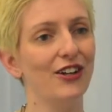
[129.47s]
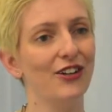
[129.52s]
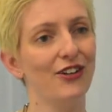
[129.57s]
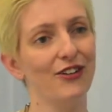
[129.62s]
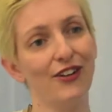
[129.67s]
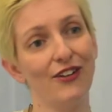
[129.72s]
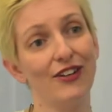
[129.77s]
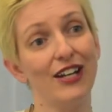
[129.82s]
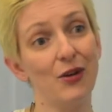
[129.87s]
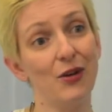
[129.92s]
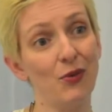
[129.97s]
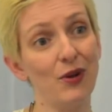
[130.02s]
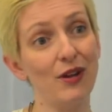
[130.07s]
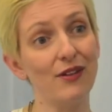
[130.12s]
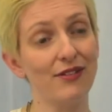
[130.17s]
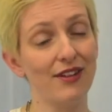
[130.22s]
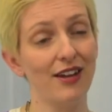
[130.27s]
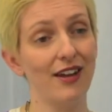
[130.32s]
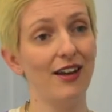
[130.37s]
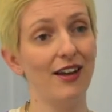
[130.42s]
not only
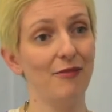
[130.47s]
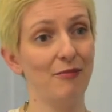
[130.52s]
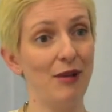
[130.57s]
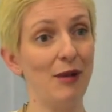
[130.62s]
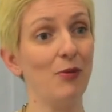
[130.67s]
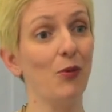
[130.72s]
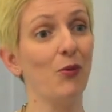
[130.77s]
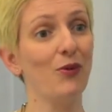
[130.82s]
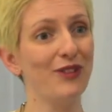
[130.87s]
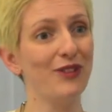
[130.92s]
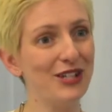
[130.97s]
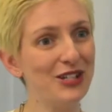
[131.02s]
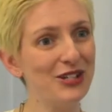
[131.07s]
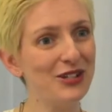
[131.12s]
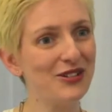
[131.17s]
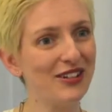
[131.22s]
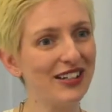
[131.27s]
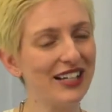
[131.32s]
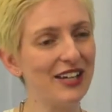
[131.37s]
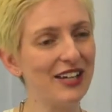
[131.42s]
with people within
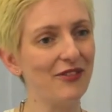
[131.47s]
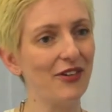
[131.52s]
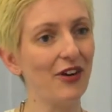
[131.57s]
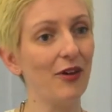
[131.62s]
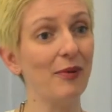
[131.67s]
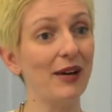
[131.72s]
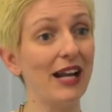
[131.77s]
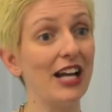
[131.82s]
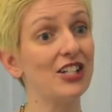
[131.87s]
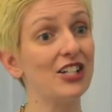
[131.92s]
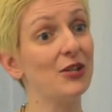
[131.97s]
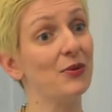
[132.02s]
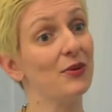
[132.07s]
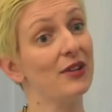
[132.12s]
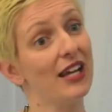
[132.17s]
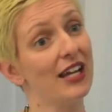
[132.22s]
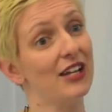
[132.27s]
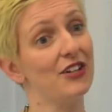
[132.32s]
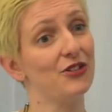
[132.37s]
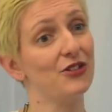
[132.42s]
Unilever, but actually with
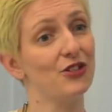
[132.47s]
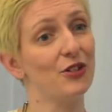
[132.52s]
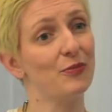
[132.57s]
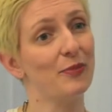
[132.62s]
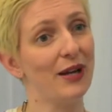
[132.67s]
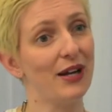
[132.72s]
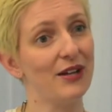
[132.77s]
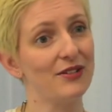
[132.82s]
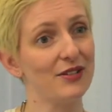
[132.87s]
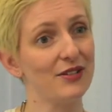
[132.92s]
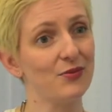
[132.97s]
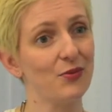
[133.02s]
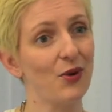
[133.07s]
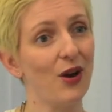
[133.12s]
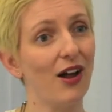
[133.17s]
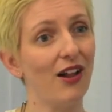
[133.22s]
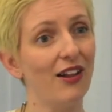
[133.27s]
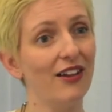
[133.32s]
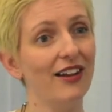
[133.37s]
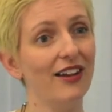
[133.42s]
their industry peers as
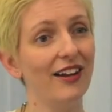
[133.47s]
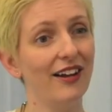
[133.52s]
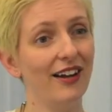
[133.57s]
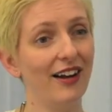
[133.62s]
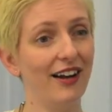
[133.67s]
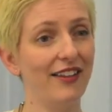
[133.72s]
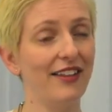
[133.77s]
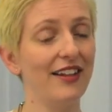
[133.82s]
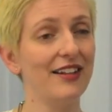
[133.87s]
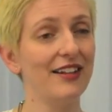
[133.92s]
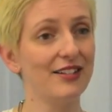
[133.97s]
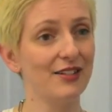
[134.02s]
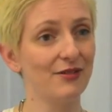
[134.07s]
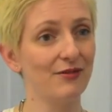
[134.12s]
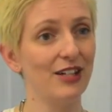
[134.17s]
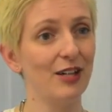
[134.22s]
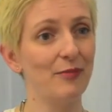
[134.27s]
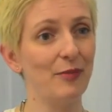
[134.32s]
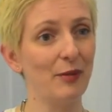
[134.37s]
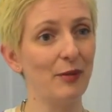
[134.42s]
well. I think that's a
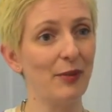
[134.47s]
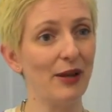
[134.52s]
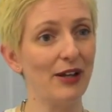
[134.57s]
really big